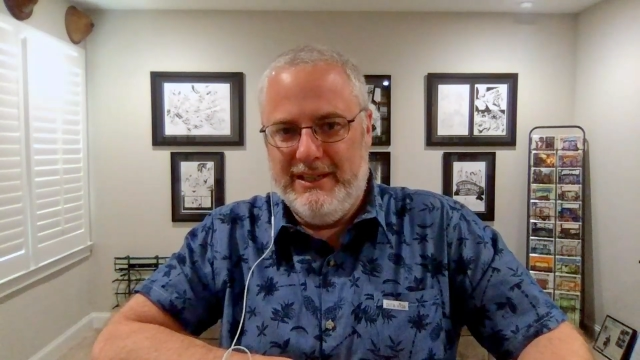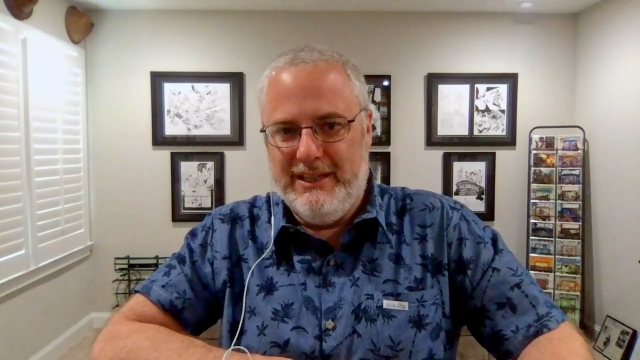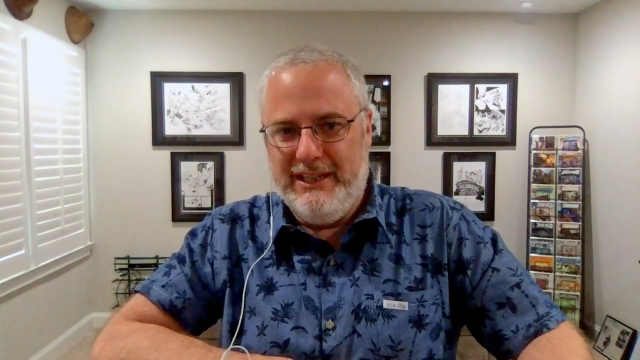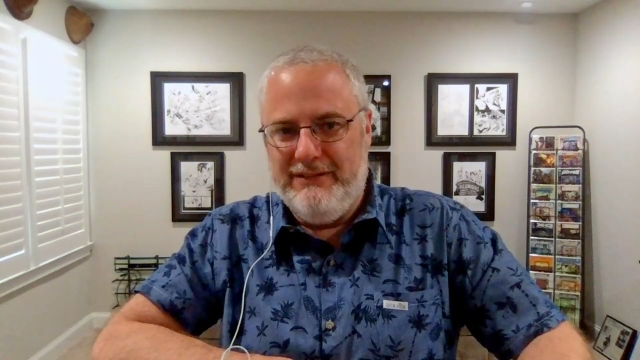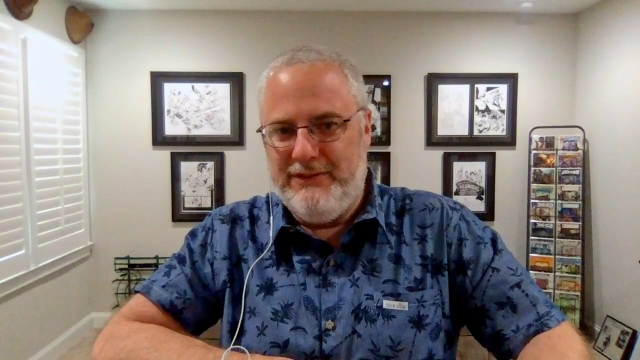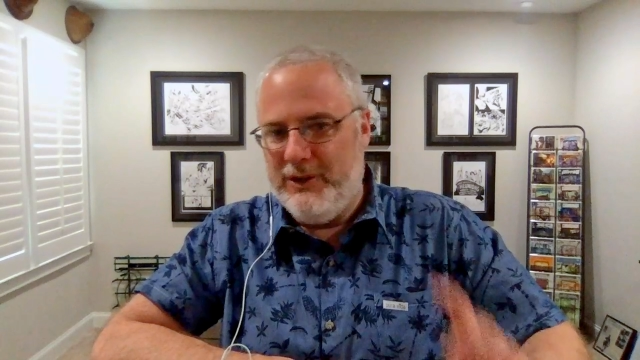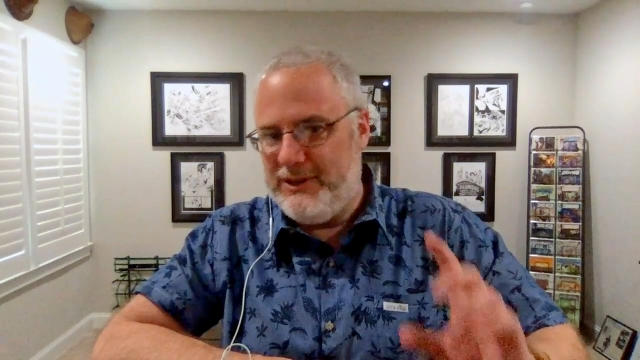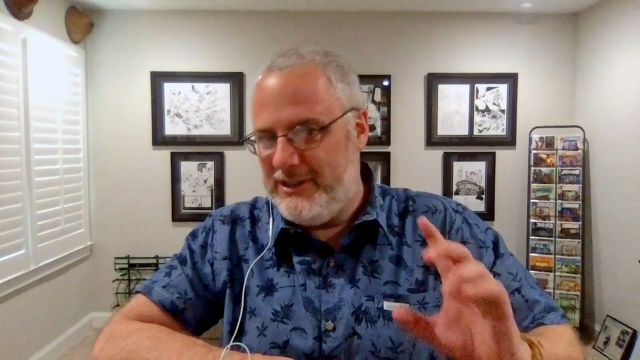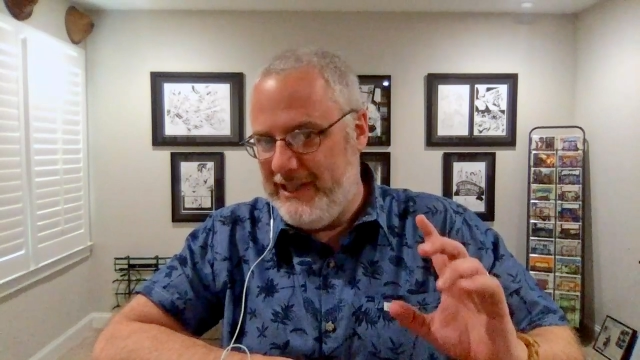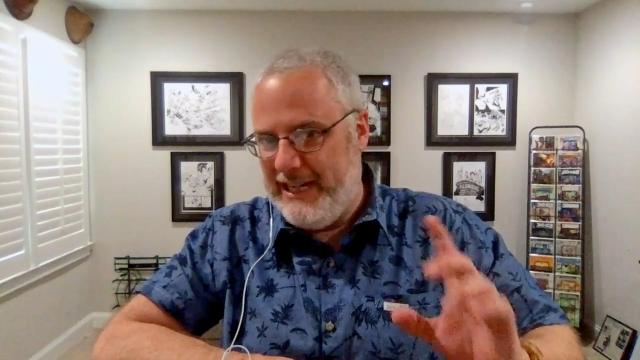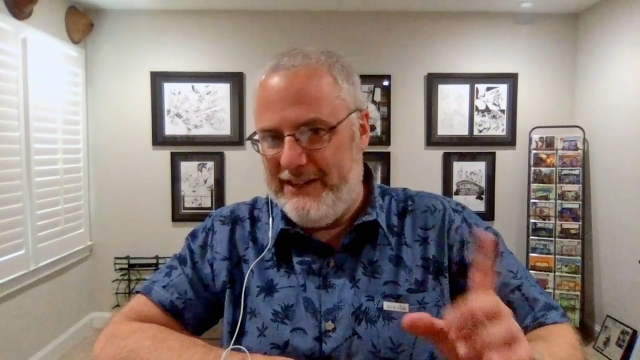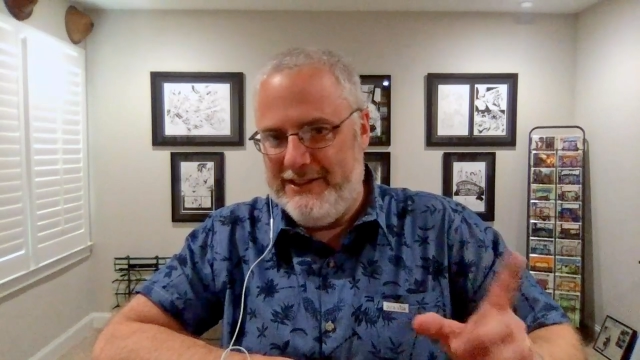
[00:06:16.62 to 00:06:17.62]
evoke
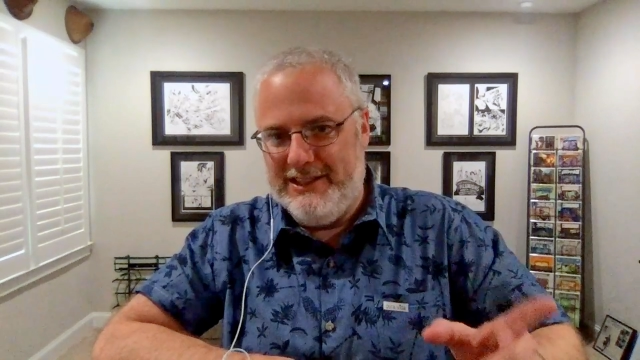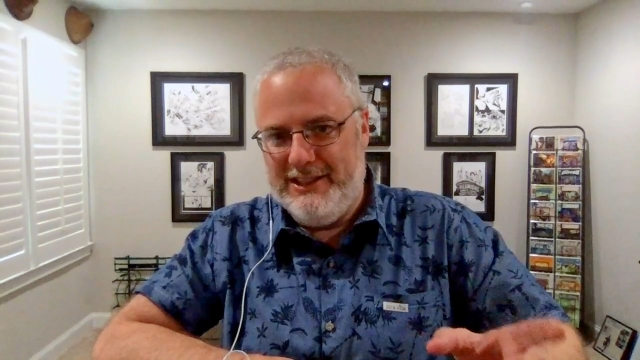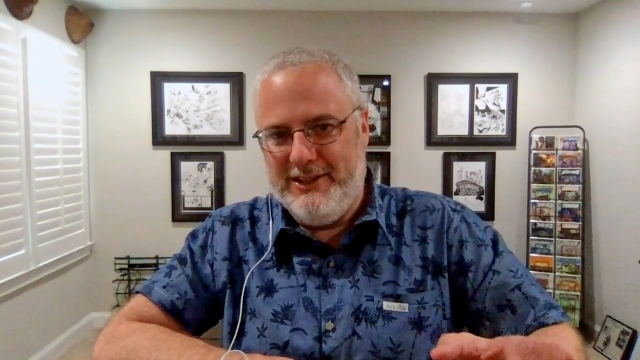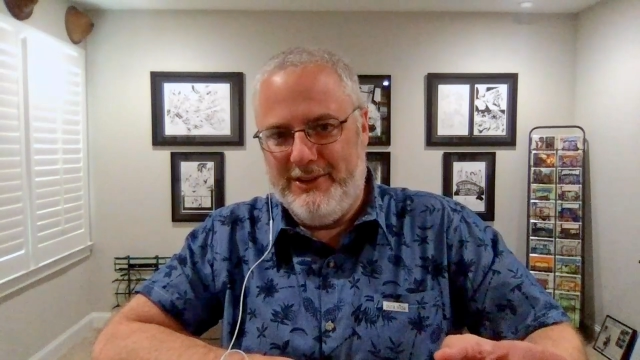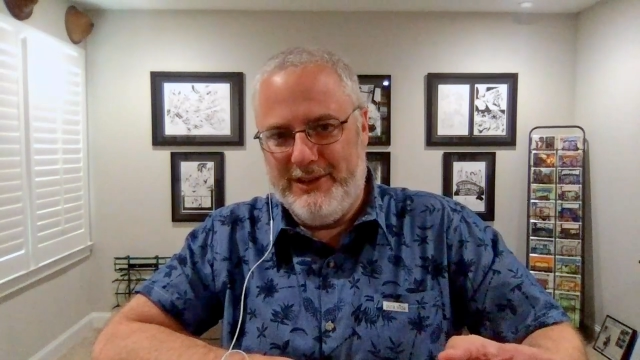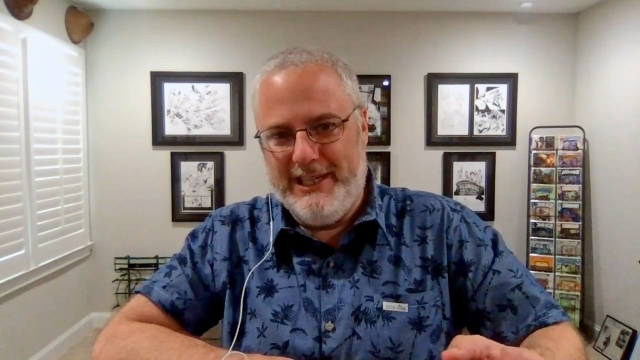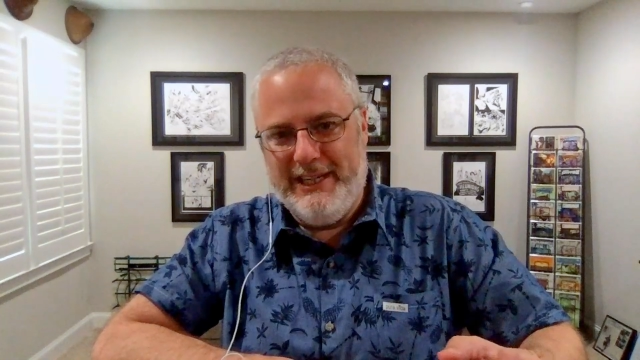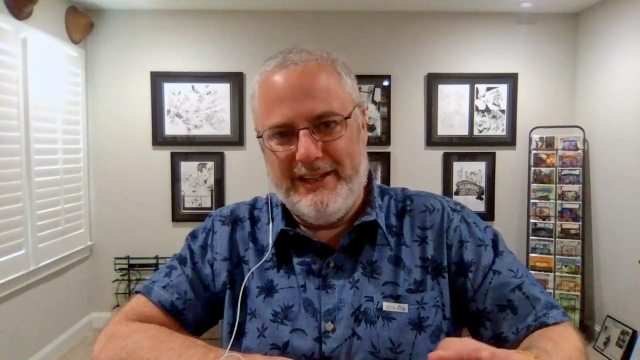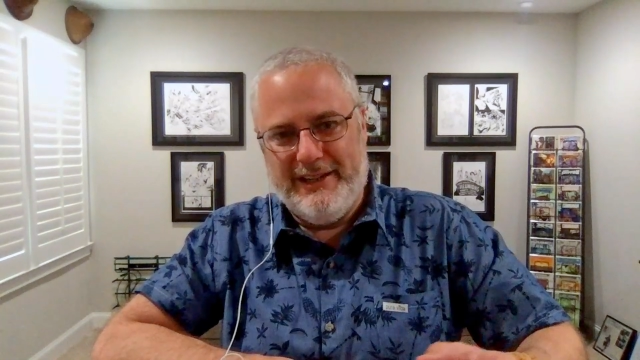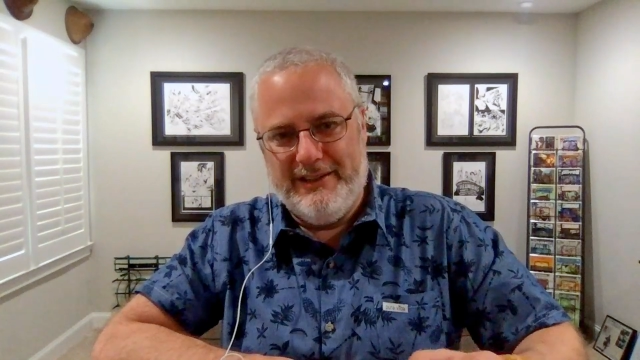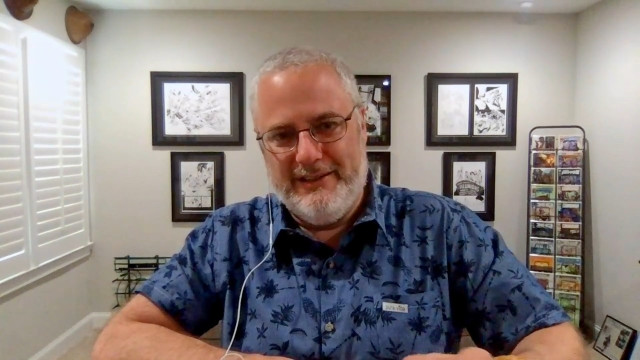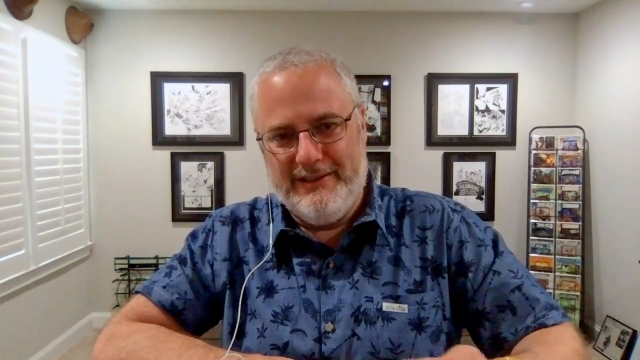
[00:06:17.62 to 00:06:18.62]
sound that you don't
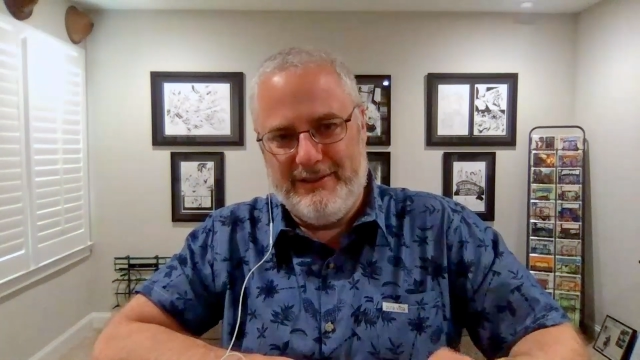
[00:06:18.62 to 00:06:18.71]
hear